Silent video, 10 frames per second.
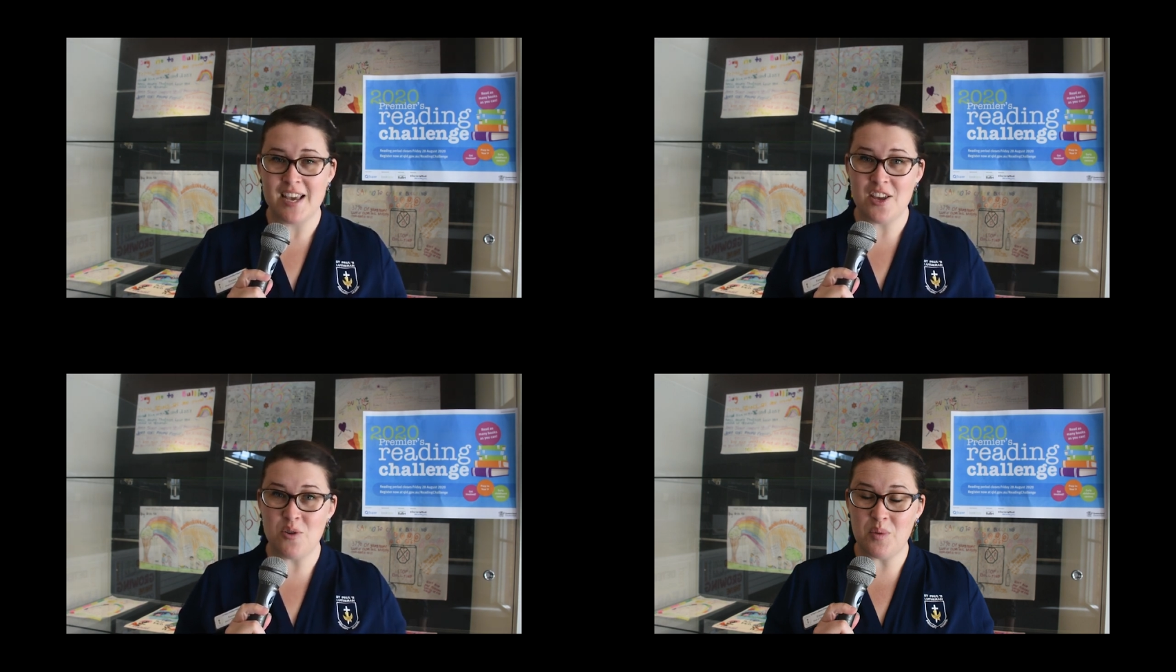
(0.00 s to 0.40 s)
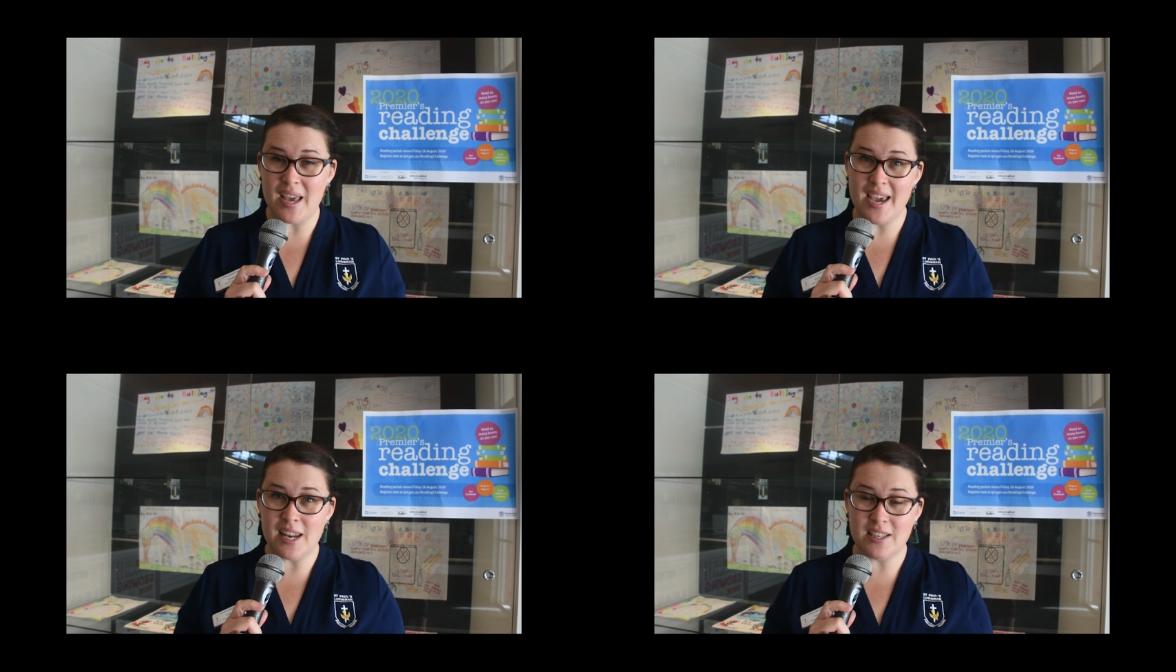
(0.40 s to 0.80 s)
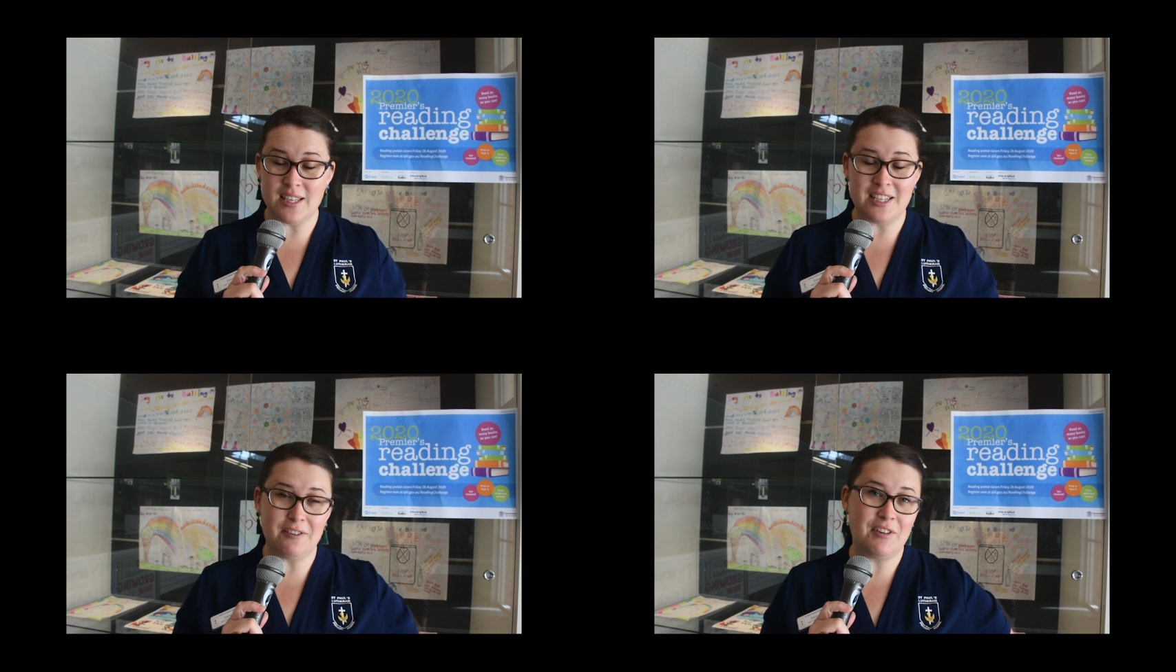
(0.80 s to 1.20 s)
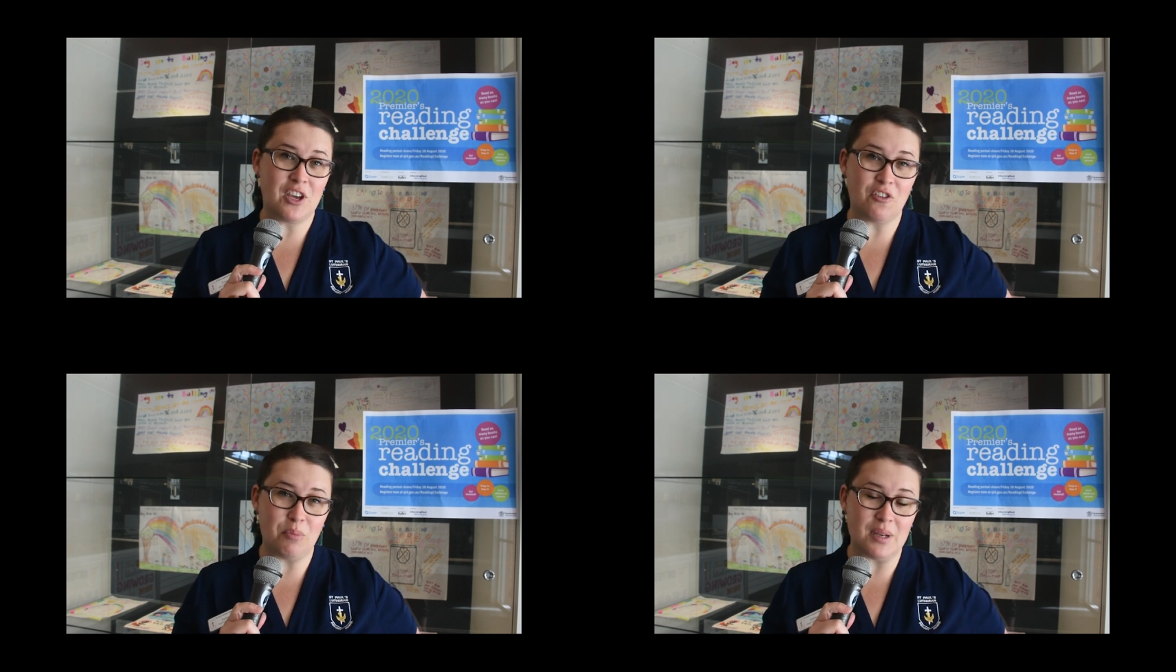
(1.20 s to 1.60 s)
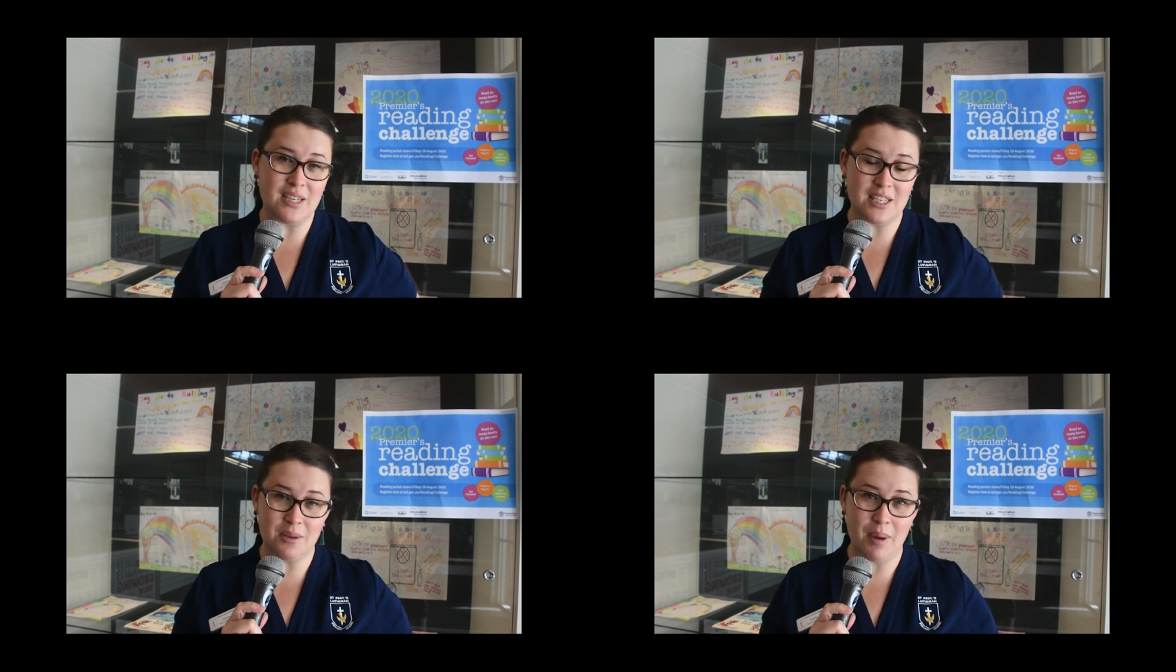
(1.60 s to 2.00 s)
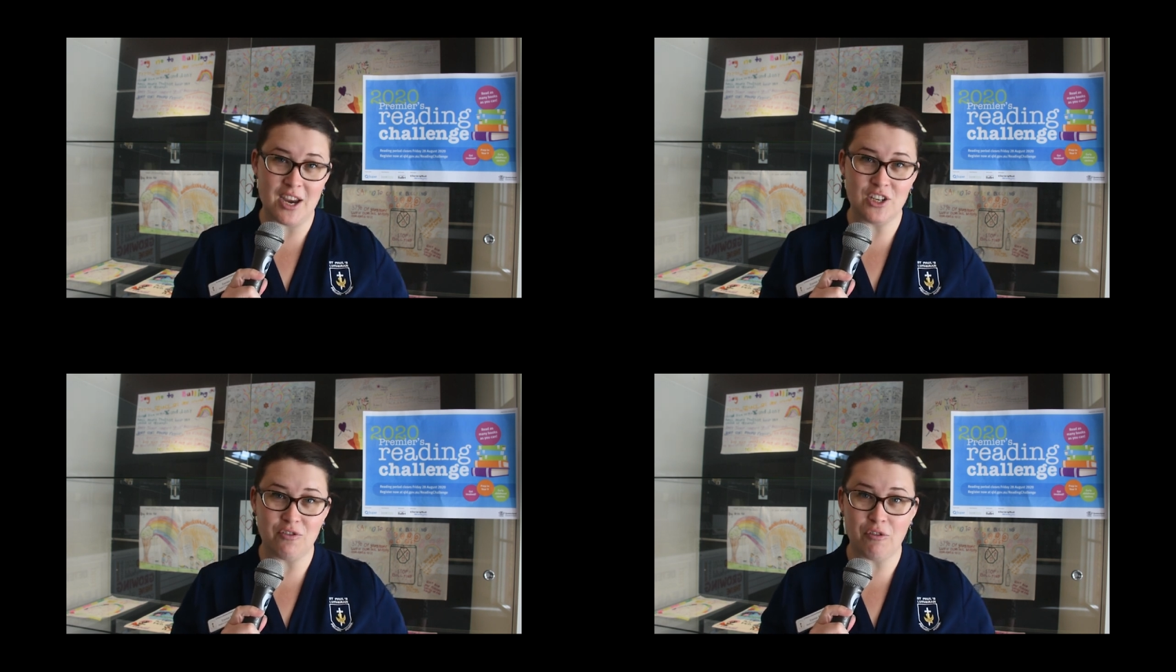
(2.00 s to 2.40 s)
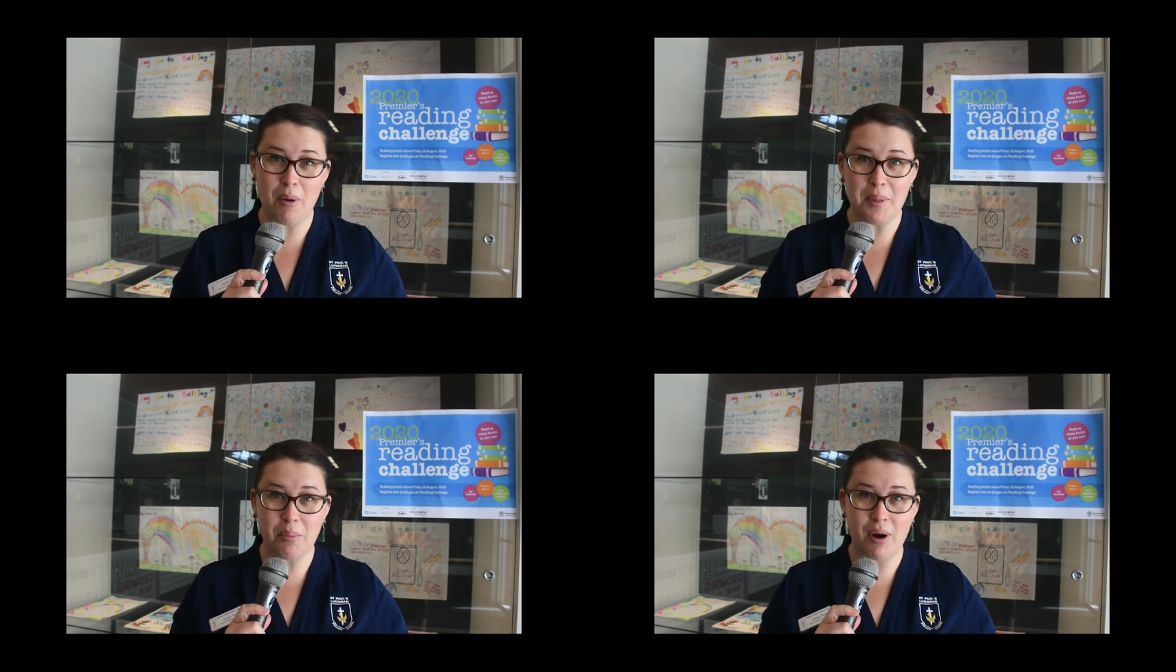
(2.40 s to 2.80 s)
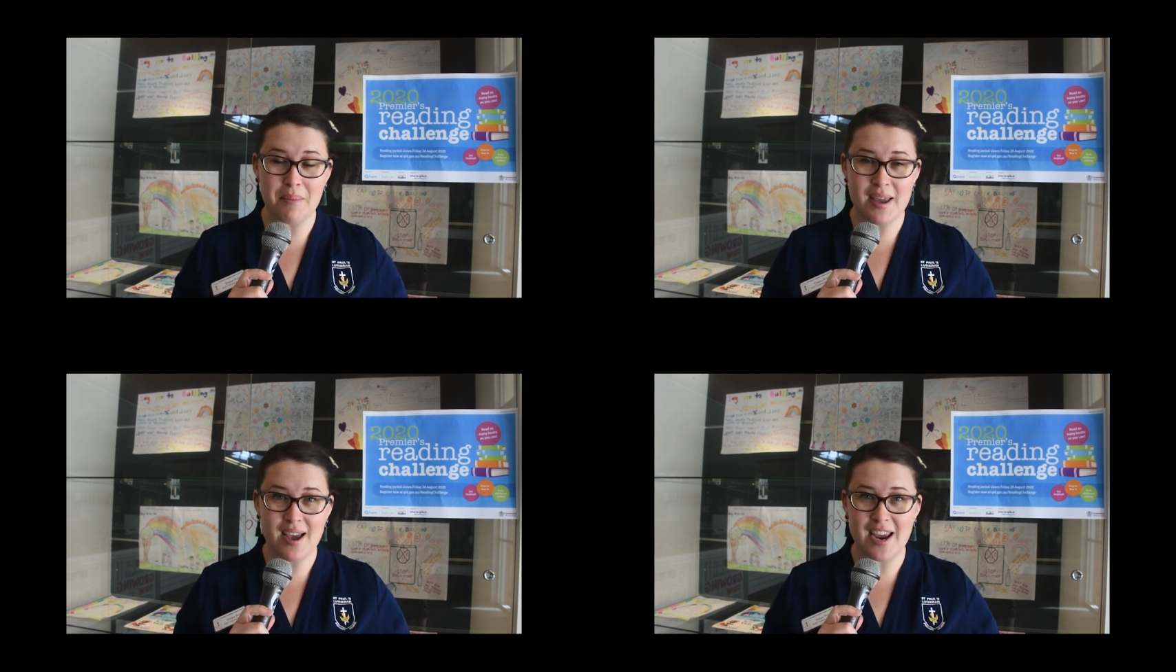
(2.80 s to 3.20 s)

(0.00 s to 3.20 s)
You will then get a certificate of participation from the Premier